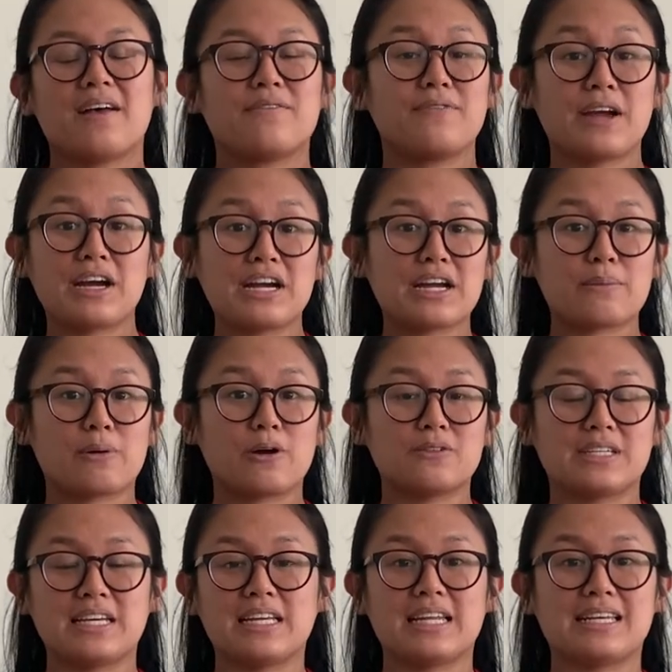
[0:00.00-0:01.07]
Varying your
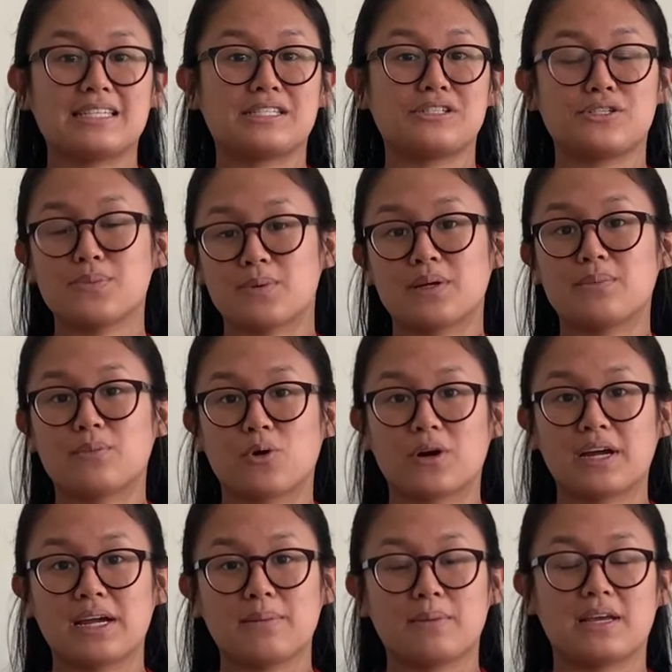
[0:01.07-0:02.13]
protein is super
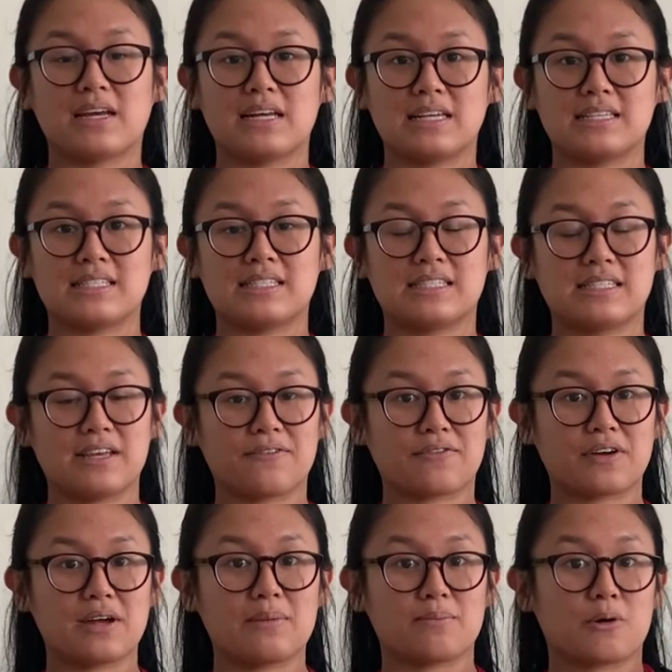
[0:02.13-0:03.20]
important because
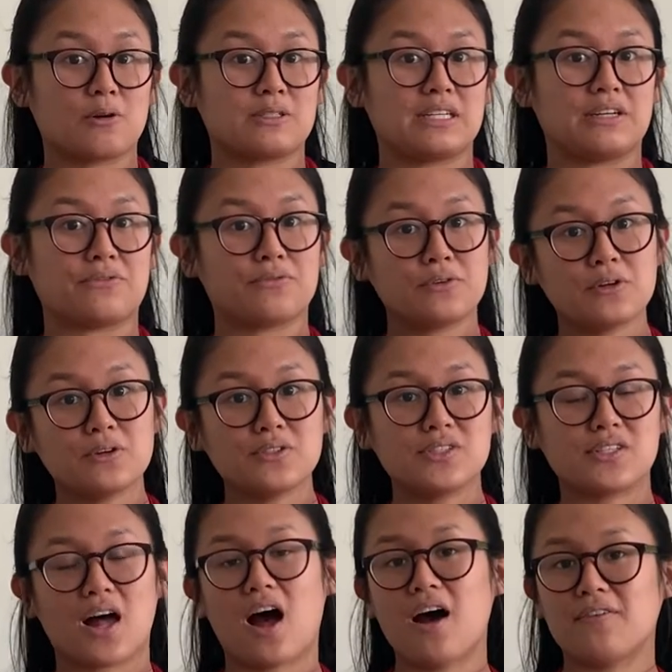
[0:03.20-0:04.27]
different protein foods
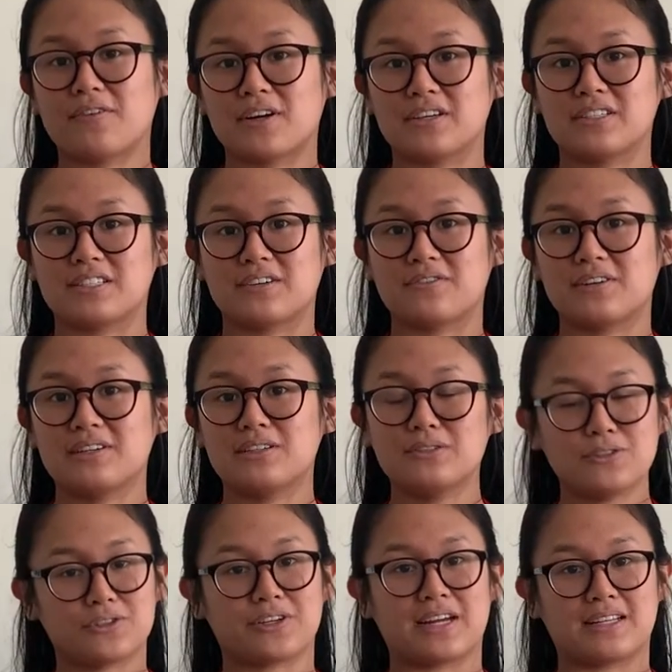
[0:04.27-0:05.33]
offer different
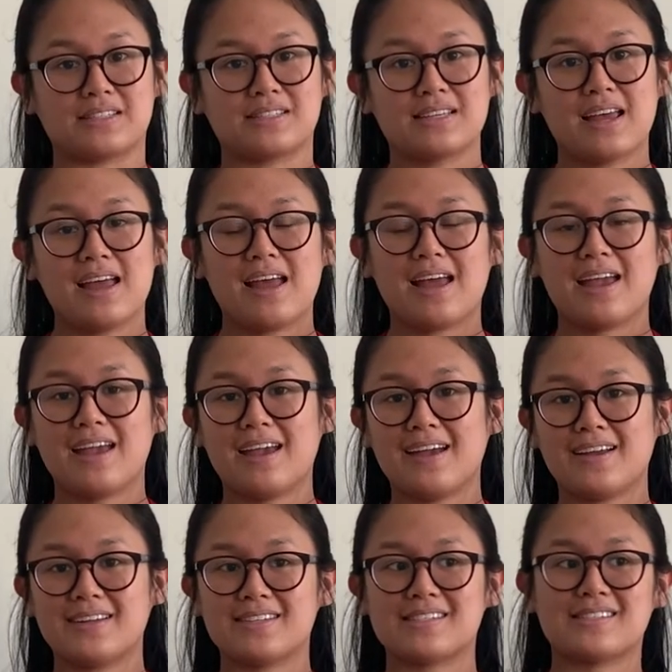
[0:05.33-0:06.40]
nutrients,
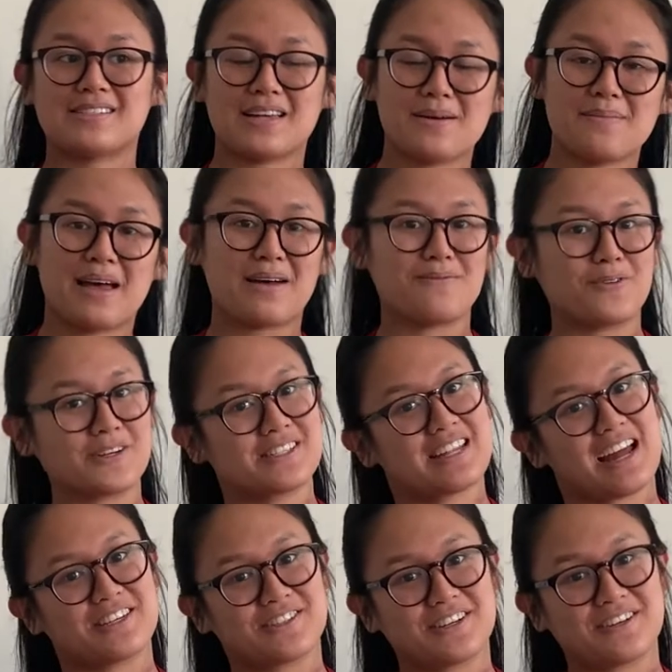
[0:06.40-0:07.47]
and some have more
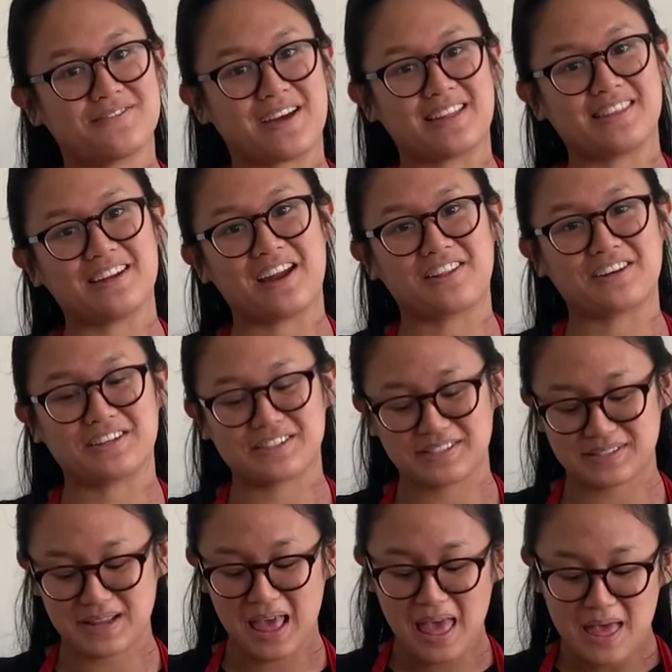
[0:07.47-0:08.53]
saturated fat than
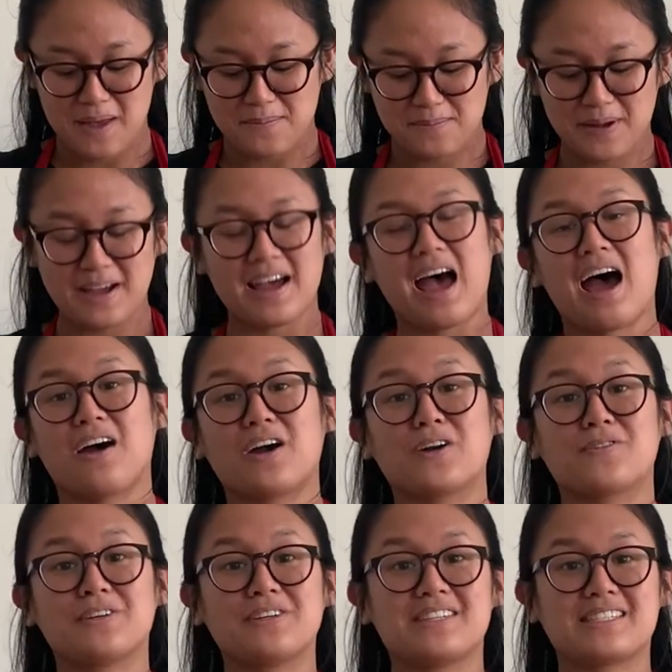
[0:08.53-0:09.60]
others. But however
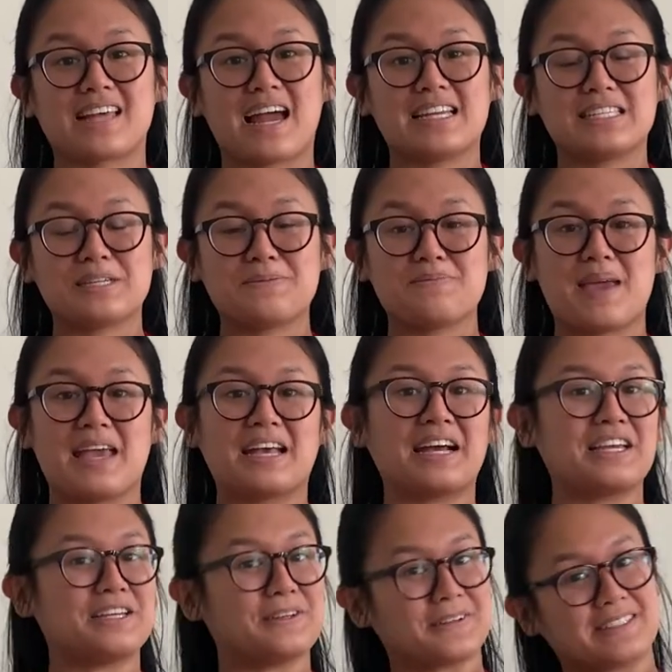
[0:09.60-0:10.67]
you decide to make
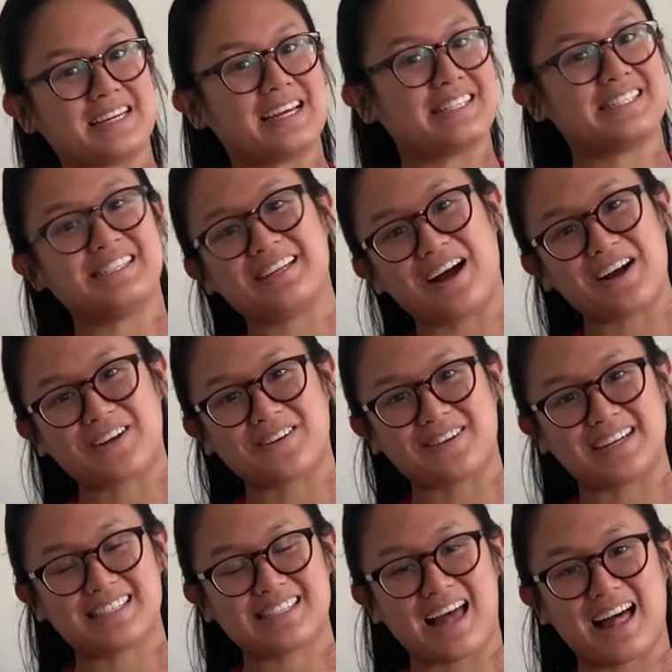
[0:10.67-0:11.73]
your tasty taco
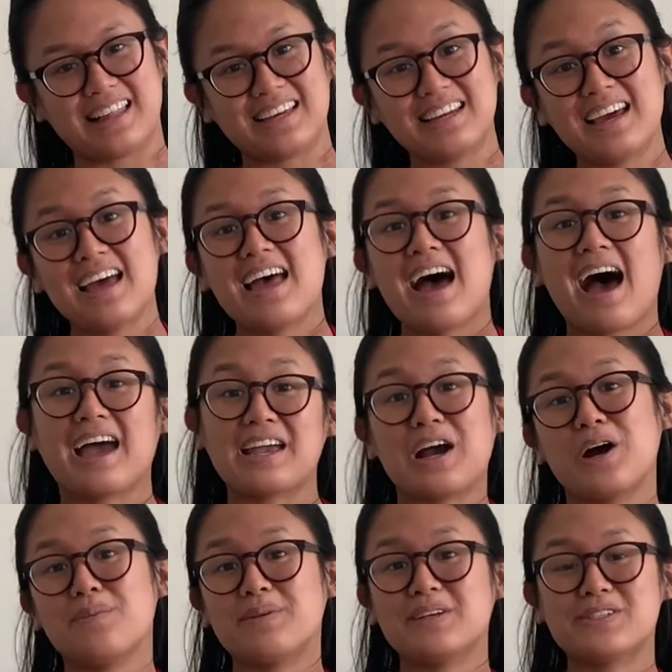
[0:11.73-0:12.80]
rice salad, I
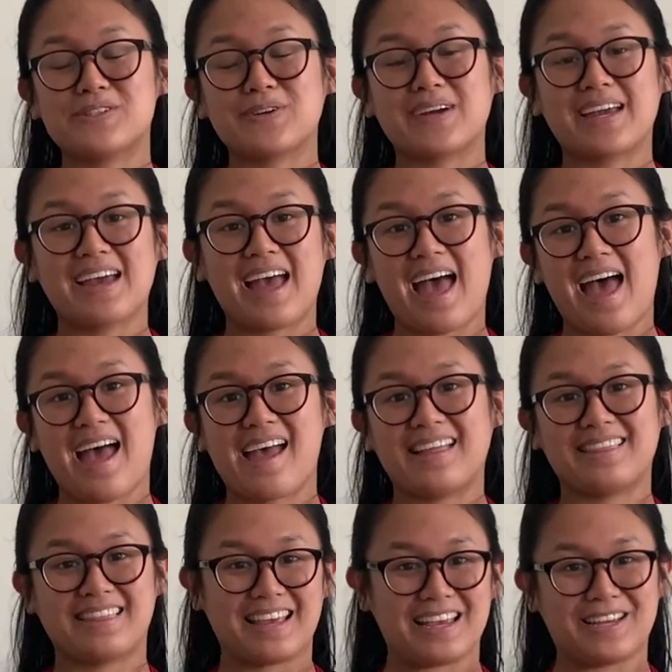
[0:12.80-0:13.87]
hope you enjoy it
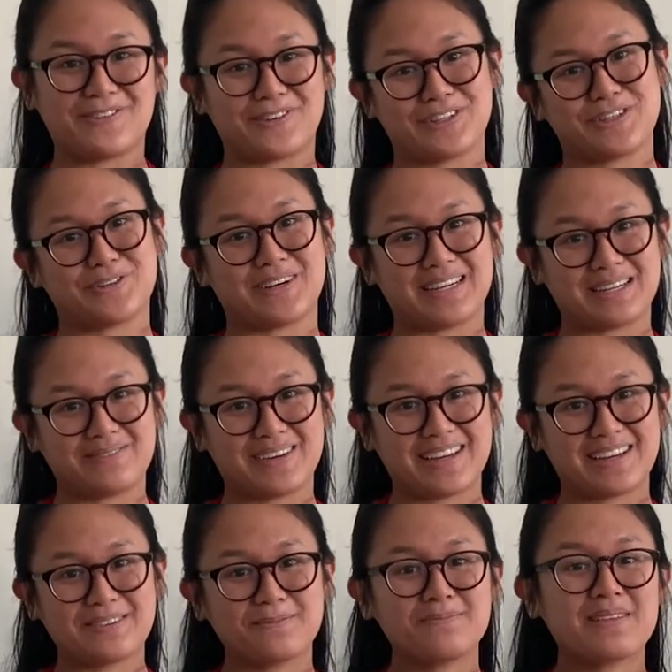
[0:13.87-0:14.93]
and thank you for joining me.